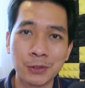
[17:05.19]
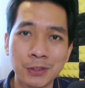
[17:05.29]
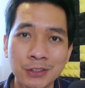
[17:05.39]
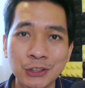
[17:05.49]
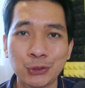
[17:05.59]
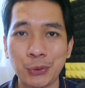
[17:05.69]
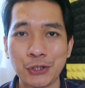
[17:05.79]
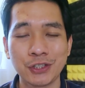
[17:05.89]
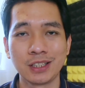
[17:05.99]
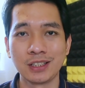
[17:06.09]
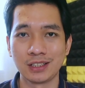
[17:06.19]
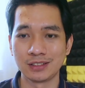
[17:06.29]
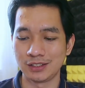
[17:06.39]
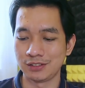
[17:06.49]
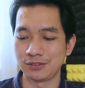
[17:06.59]
your situation
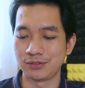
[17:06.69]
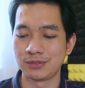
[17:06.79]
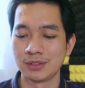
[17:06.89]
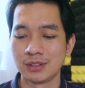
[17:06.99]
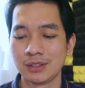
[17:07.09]
again. If